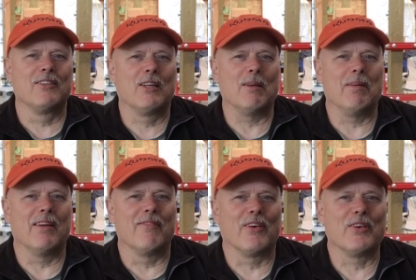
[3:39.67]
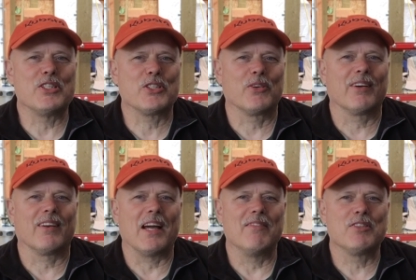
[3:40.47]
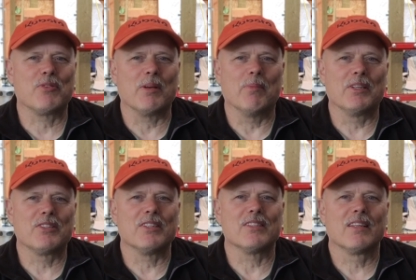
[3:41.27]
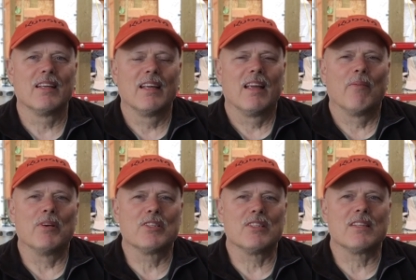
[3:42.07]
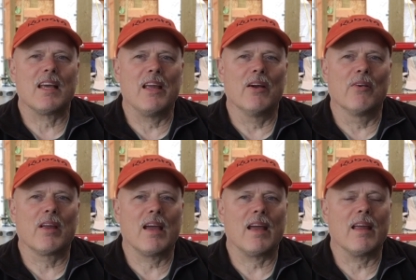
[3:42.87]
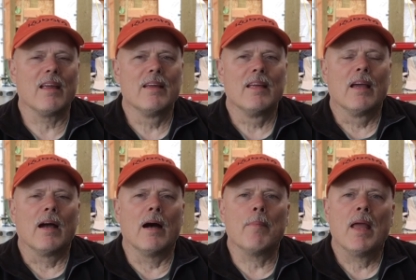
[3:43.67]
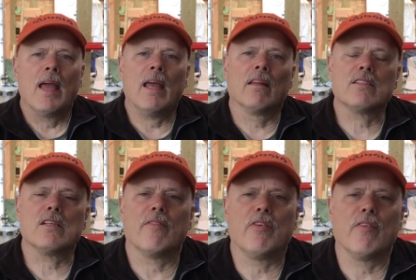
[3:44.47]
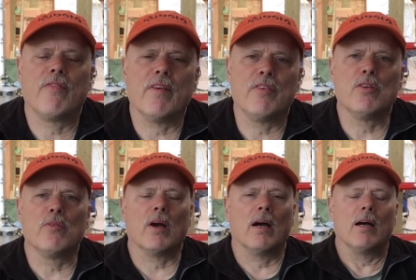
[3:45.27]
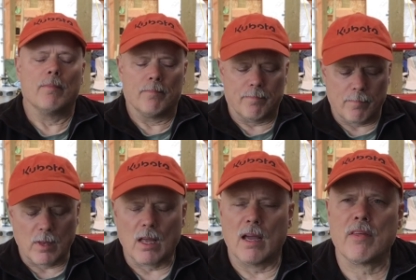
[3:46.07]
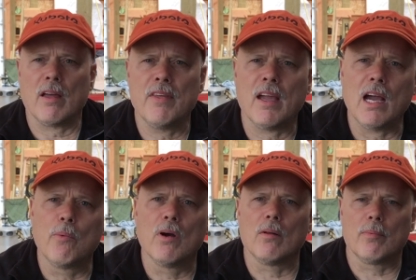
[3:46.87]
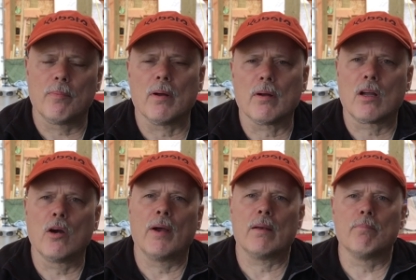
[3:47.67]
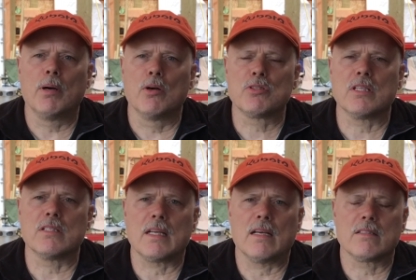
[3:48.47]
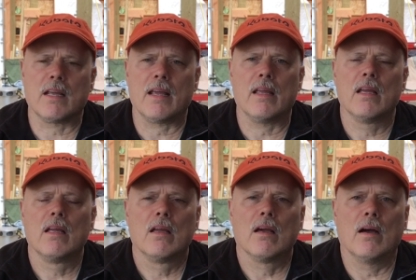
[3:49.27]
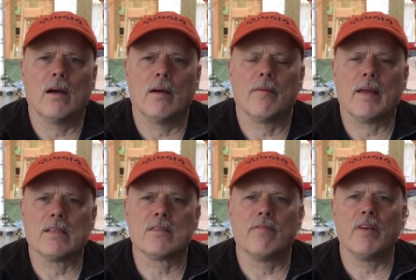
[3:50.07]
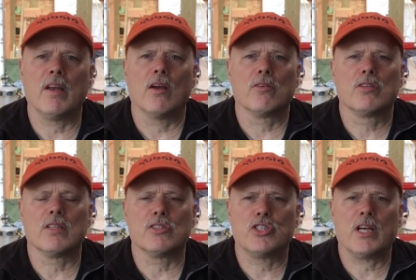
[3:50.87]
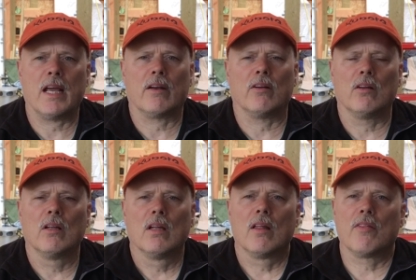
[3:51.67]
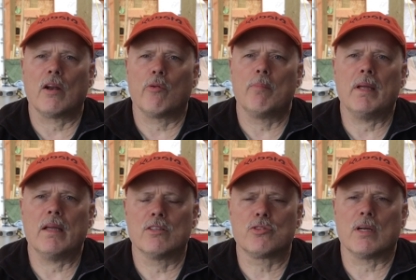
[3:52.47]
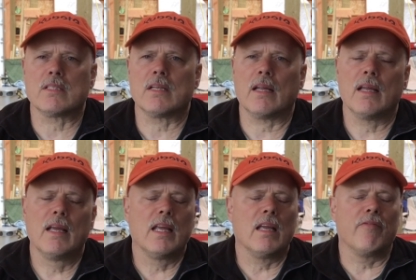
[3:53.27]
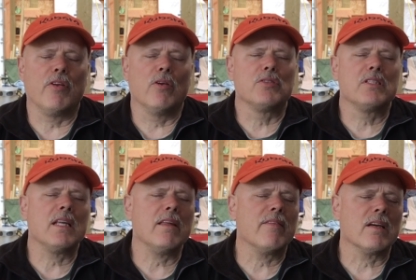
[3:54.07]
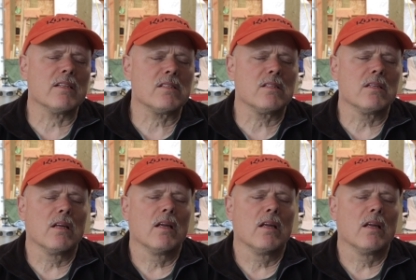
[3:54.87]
it's going to be a very short live stream, which is, which is a-okay. Um, hey, listen, if you, if you, um, I, th I, think I will go ahead and post this as a, uh, as a video to the channel. Thought it would be interesting. If you see this